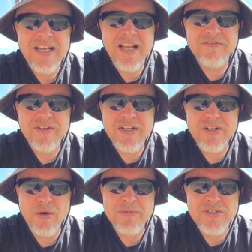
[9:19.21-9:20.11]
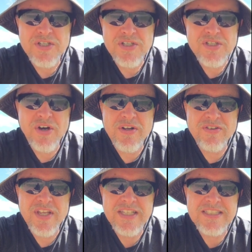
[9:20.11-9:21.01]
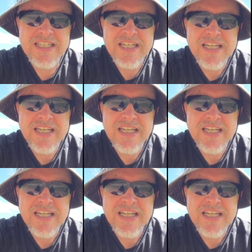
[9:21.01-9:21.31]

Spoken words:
love the composition side of things.